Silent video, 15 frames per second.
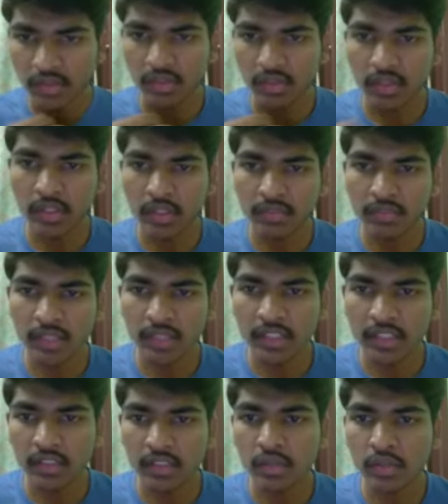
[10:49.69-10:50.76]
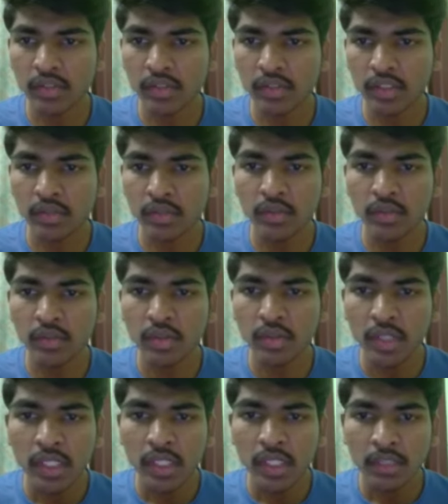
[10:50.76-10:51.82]
If I is equal to 0,
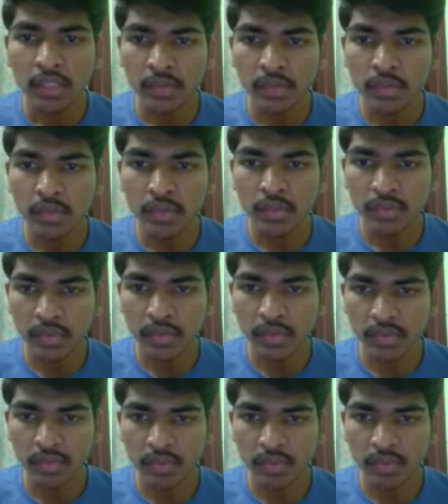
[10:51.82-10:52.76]
it will do this process